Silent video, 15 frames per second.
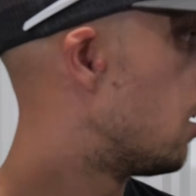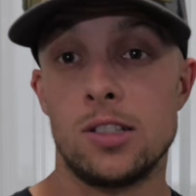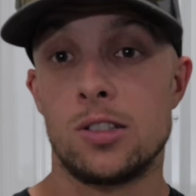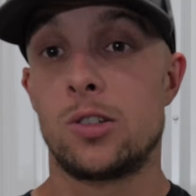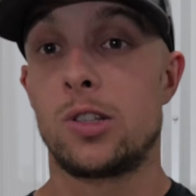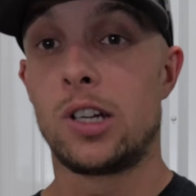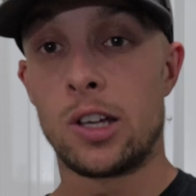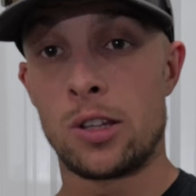
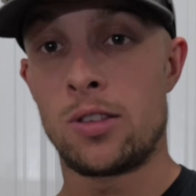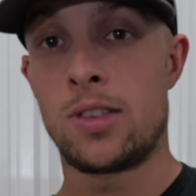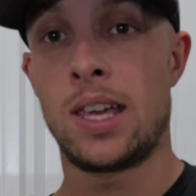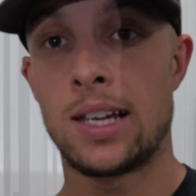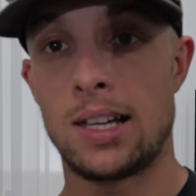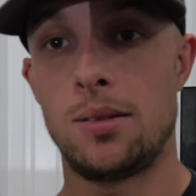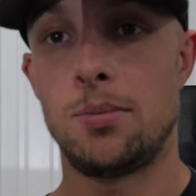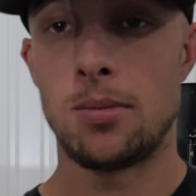So the other
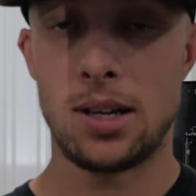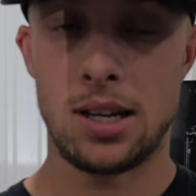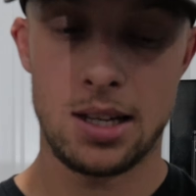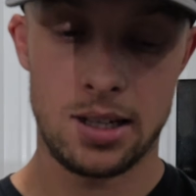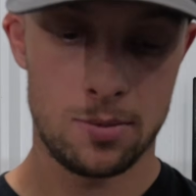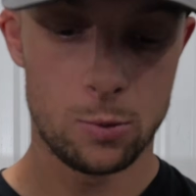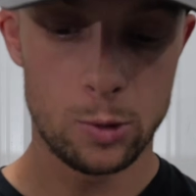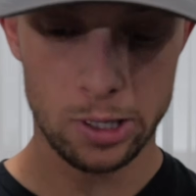thing I
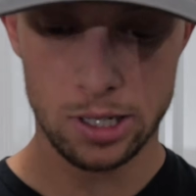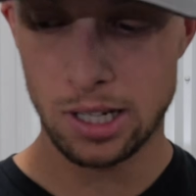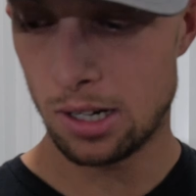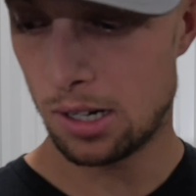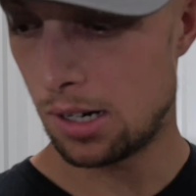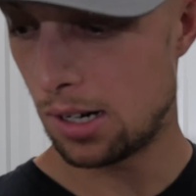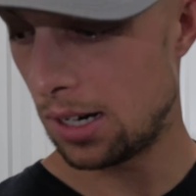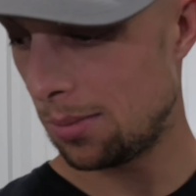am working
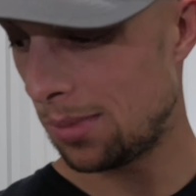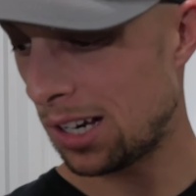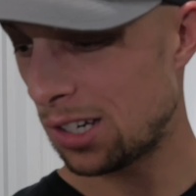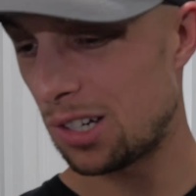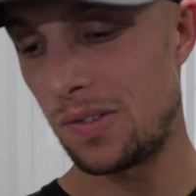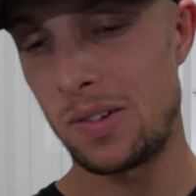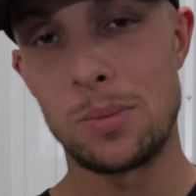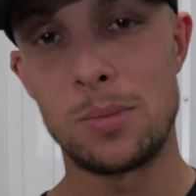on, I'm not
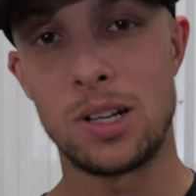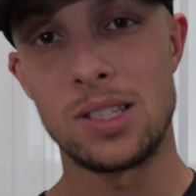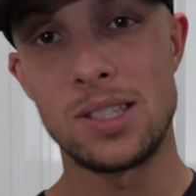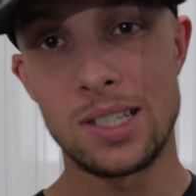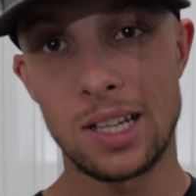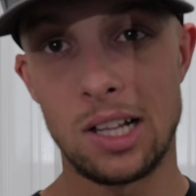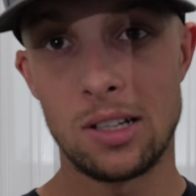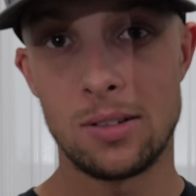sure if I'm going to
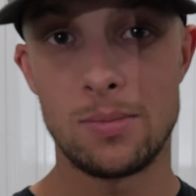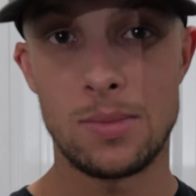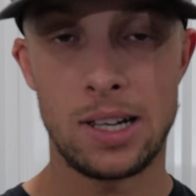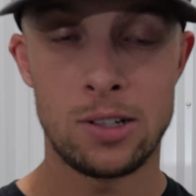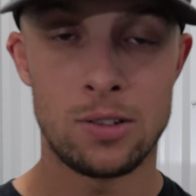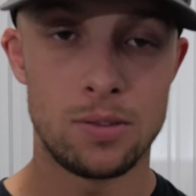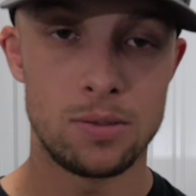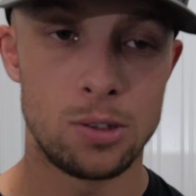sell them, I
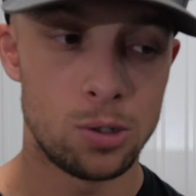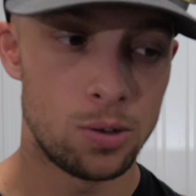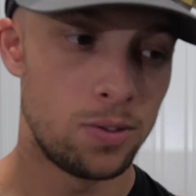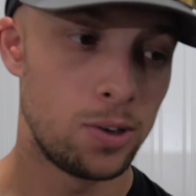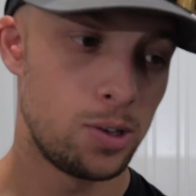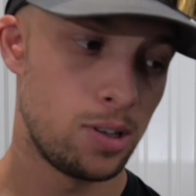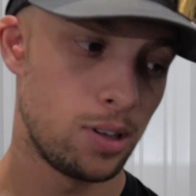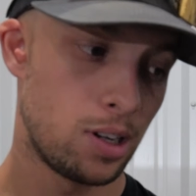don't know if
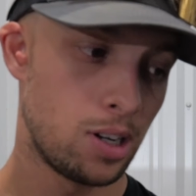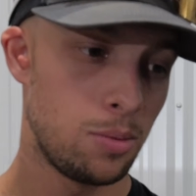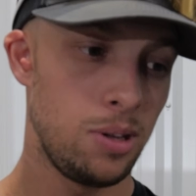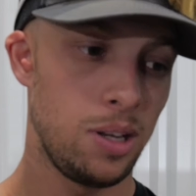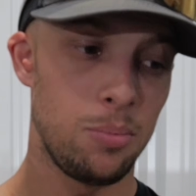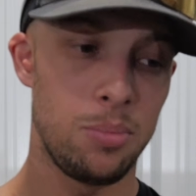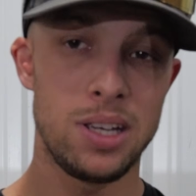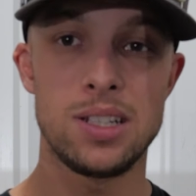there's going to be
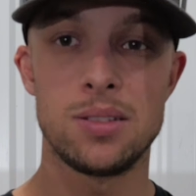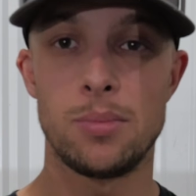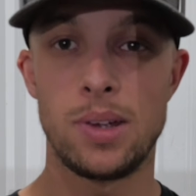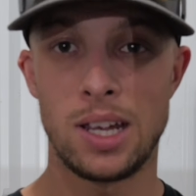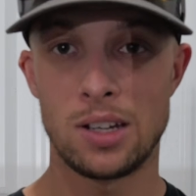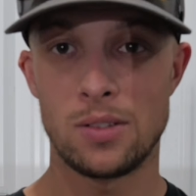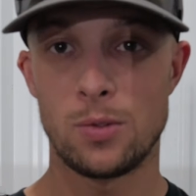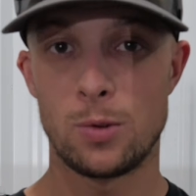a big
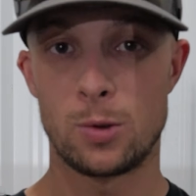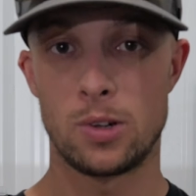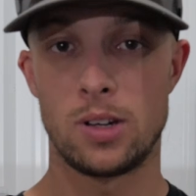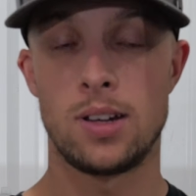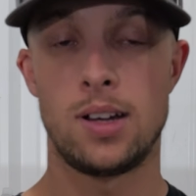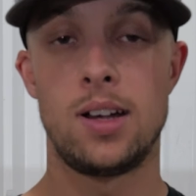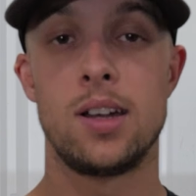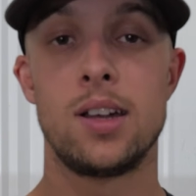demand for it or
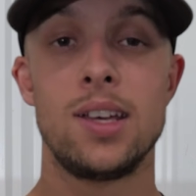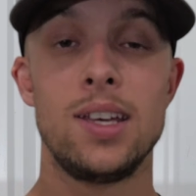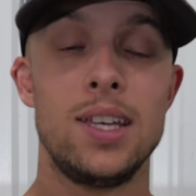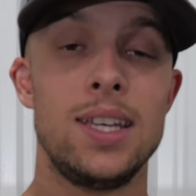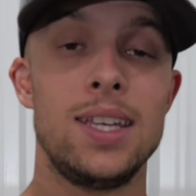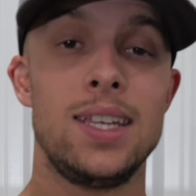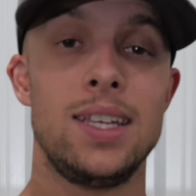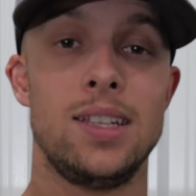not,
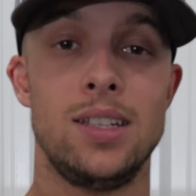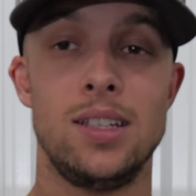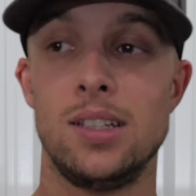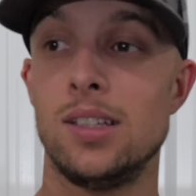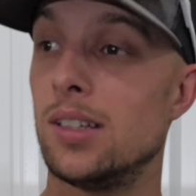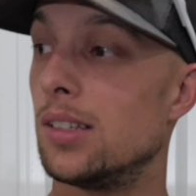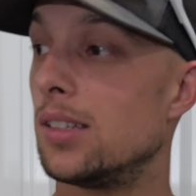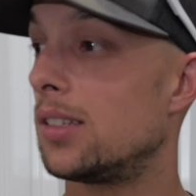
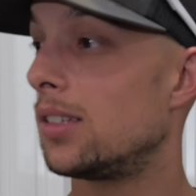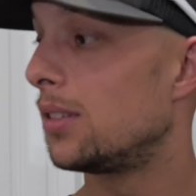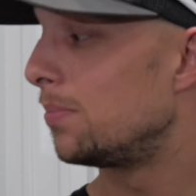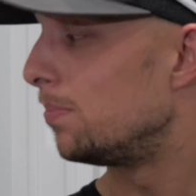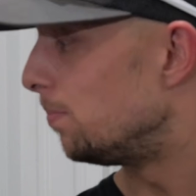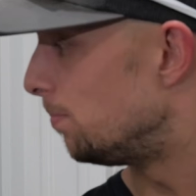is